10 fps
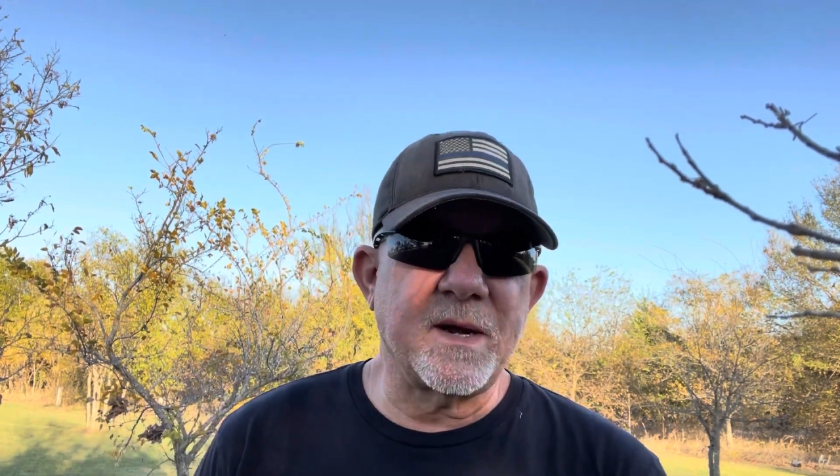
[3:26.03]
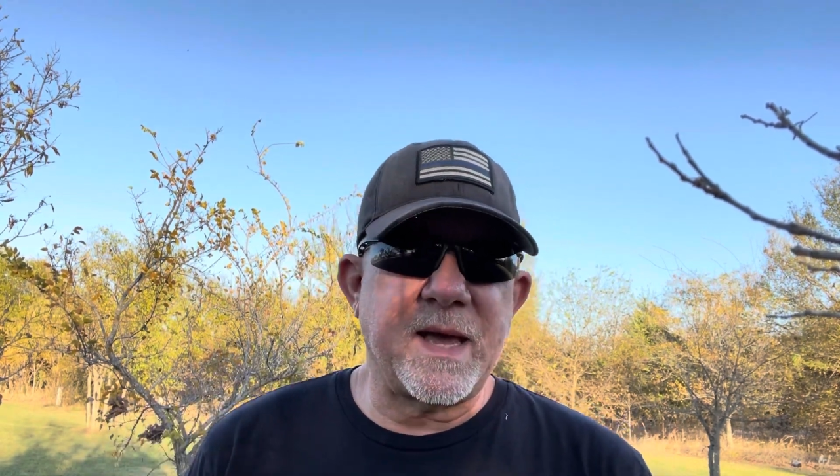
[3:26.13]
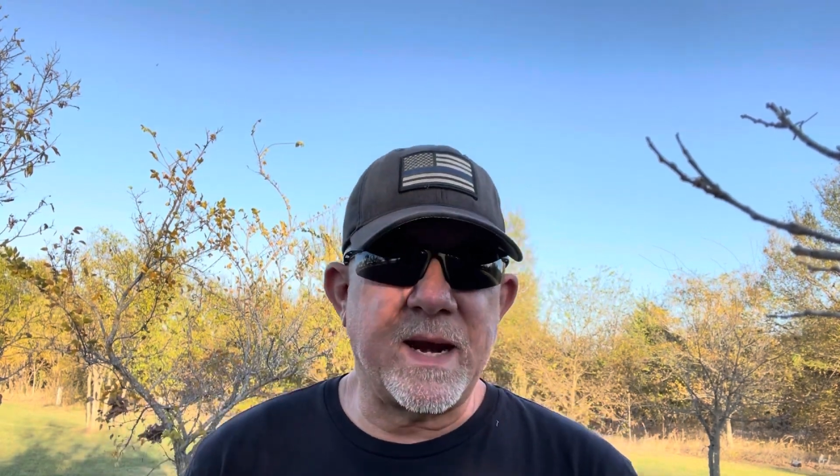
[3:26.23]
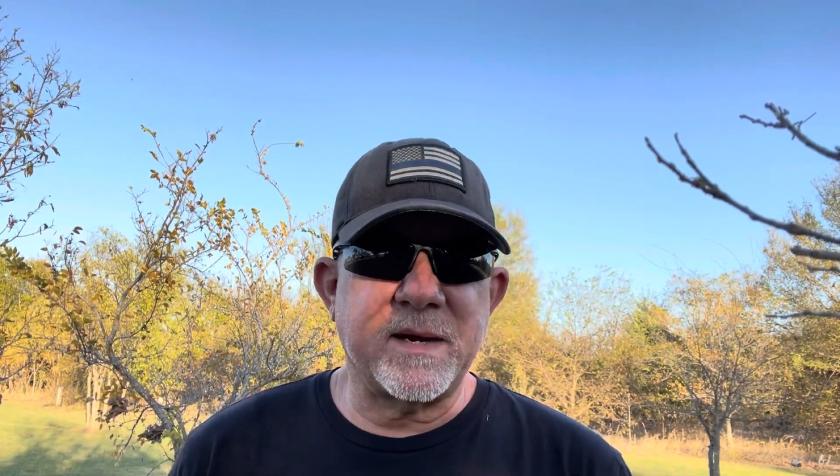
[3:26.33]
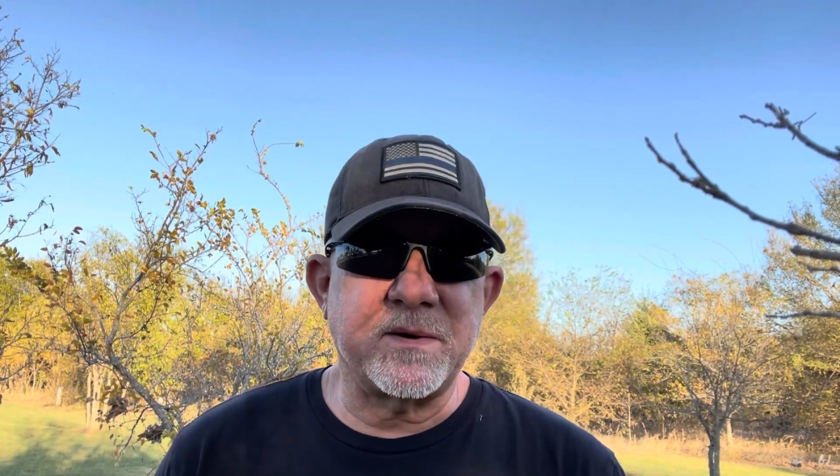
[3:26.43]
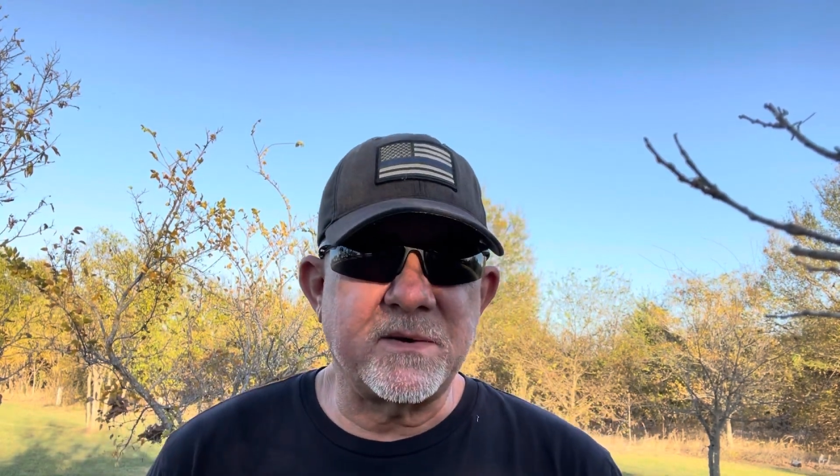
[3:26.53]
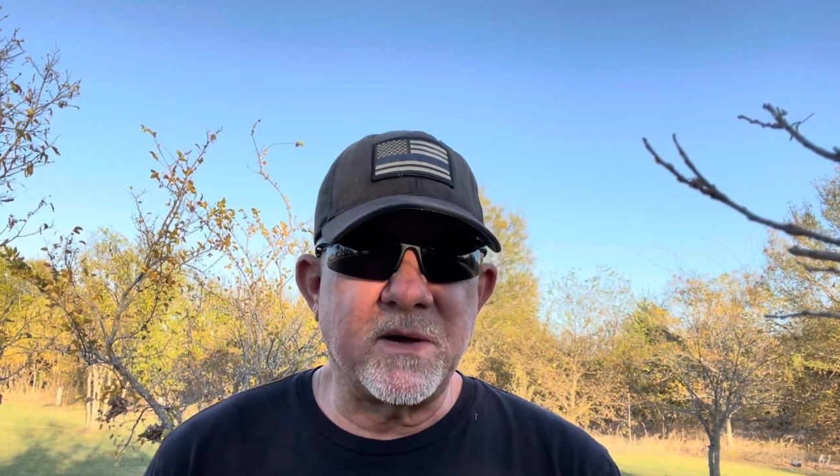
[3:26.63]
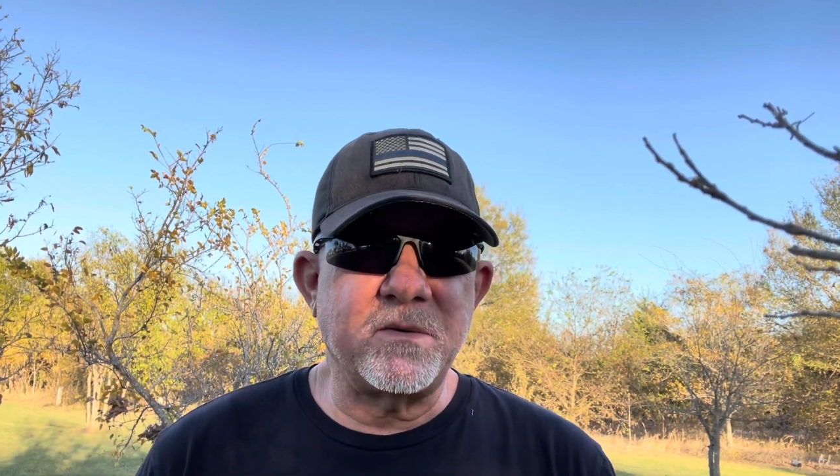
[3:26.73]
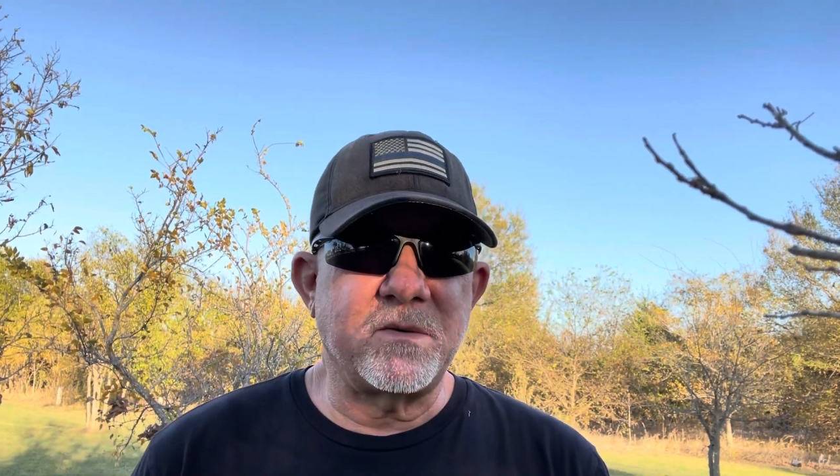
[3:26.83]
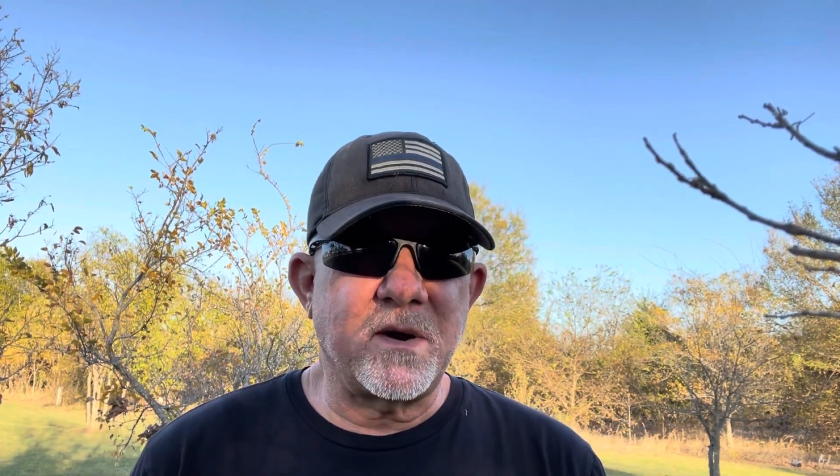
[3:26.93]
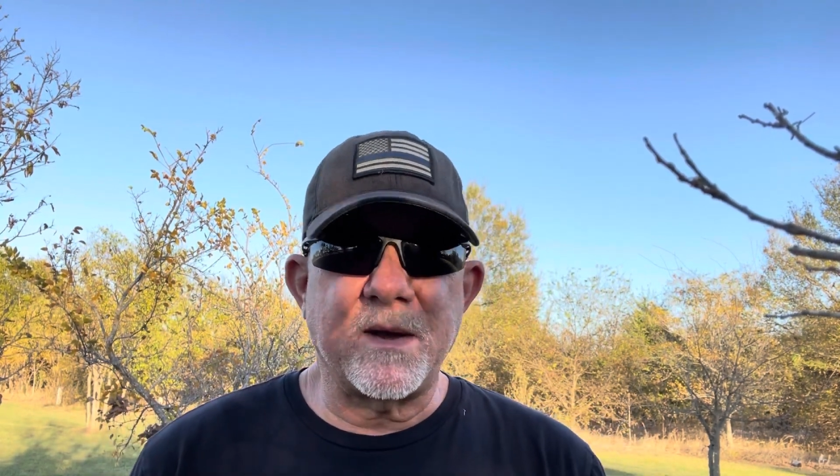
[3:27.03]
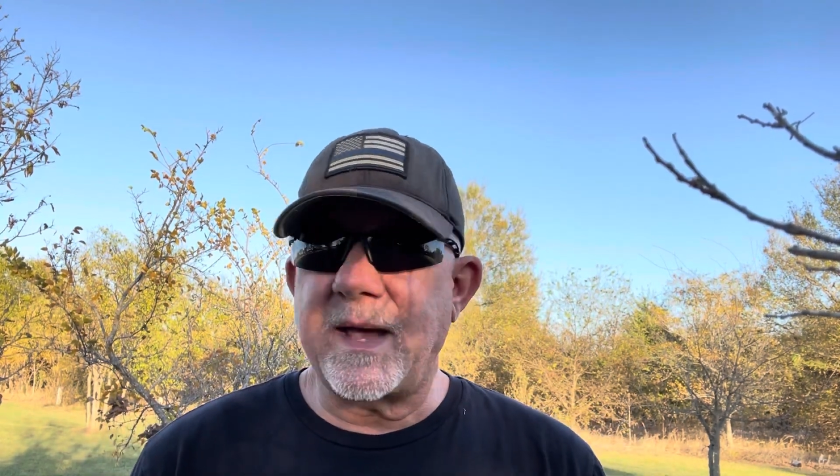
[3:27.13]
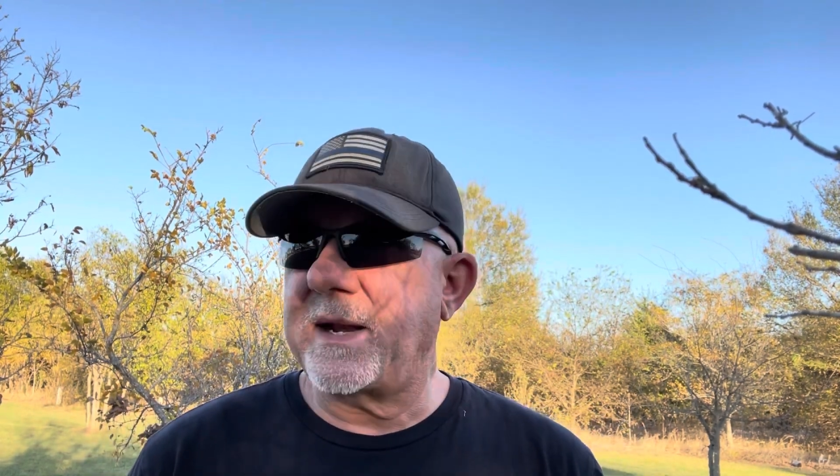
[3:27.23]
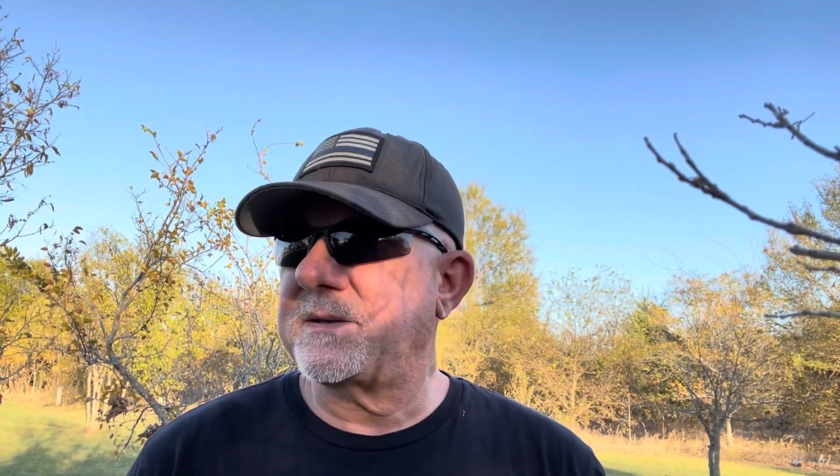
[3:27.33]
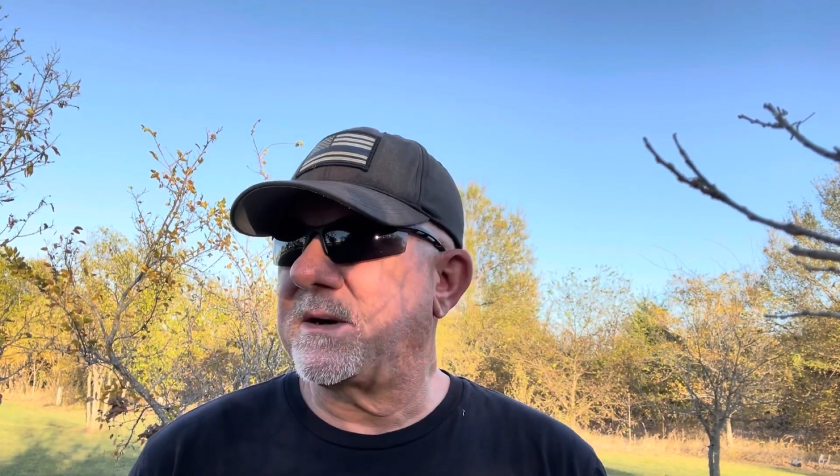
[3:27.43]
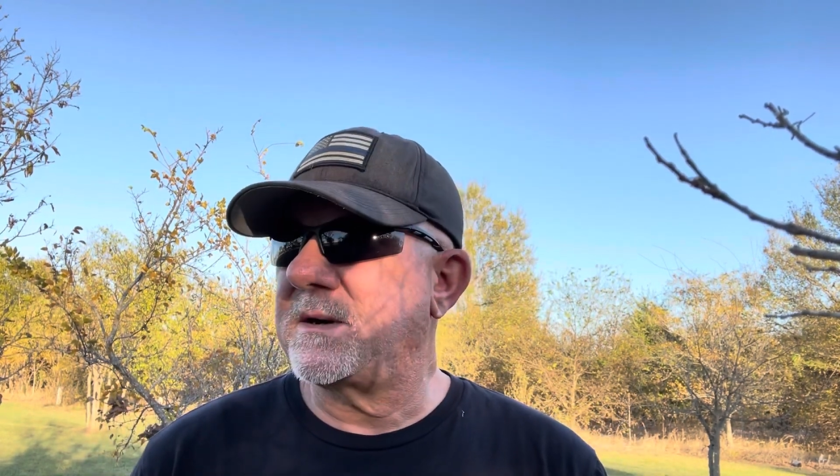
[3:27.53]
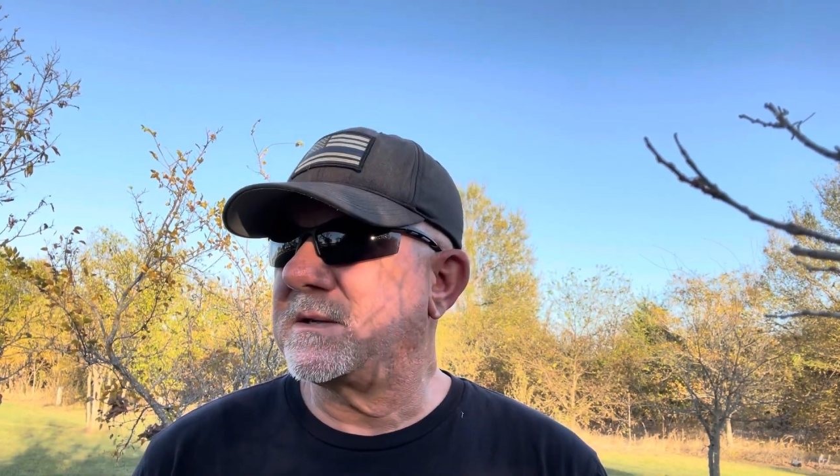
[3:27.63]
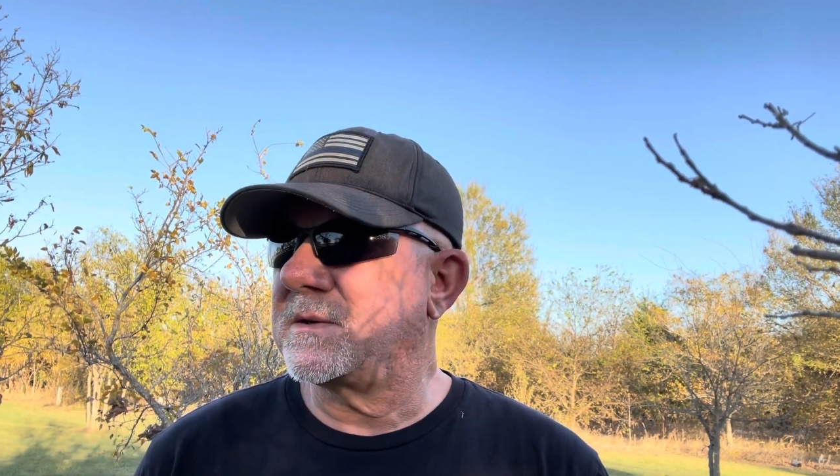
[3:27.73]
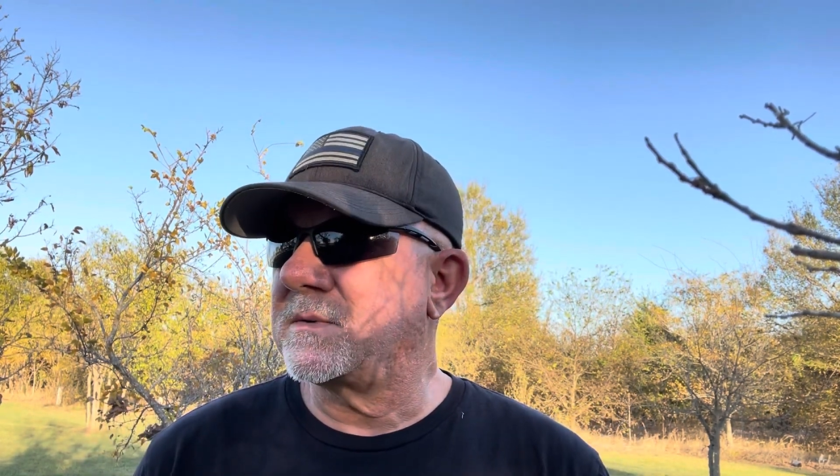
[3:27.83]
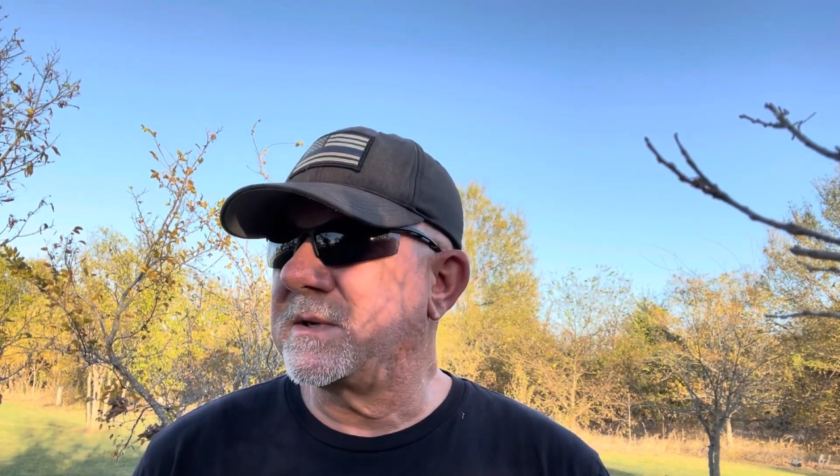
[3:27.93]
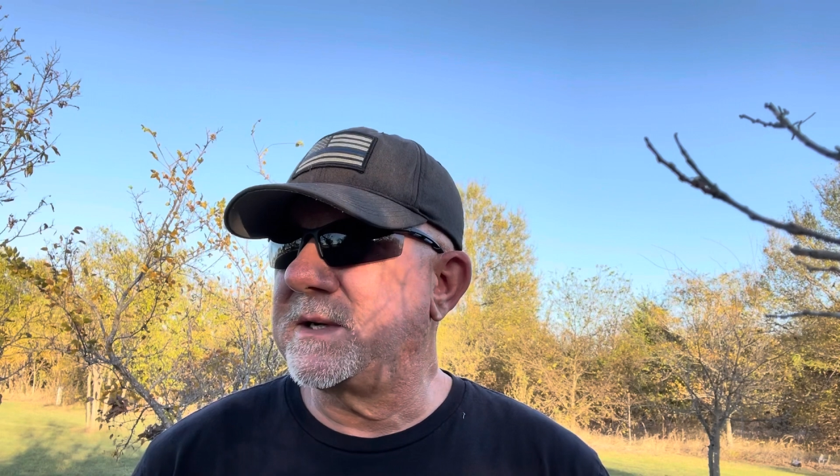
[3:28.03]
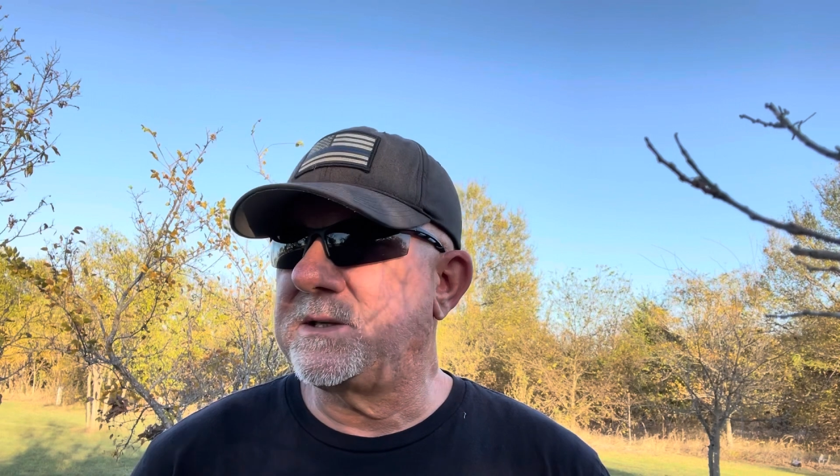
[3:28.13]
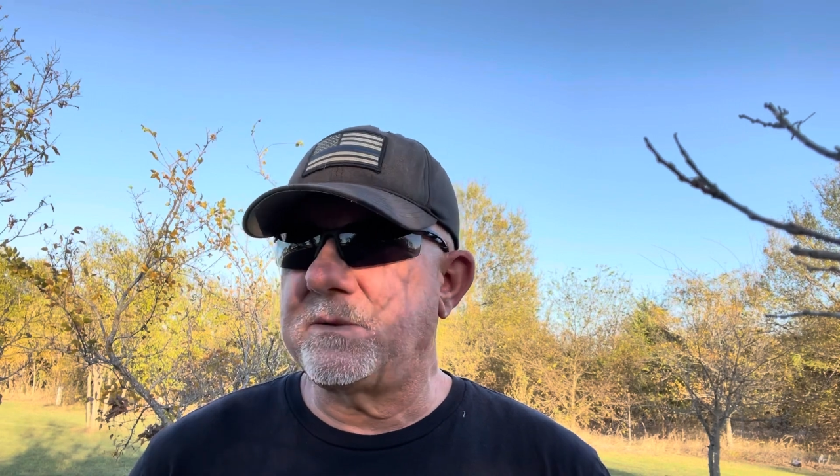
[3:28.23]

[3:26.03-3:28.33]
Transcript: addict or known drug addicts or heard stories,